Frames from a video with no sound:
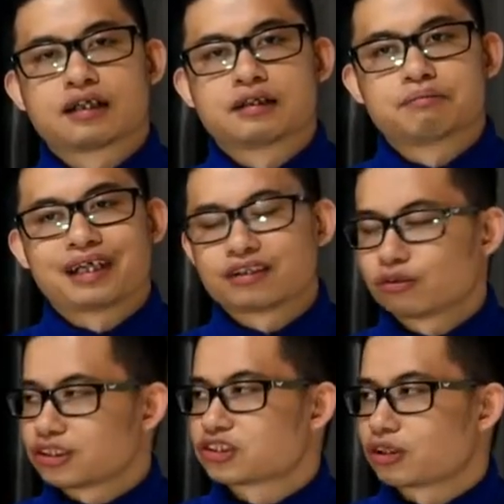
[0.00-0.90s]

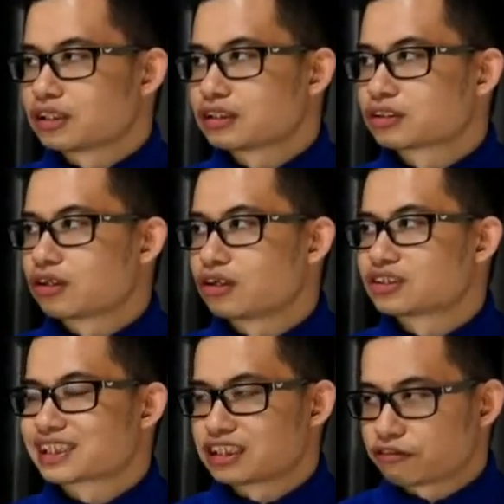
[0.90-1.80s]
mental disorder called
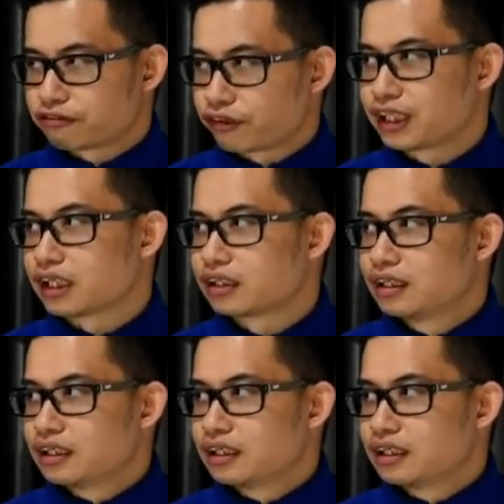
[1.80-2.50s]
schizophrenia.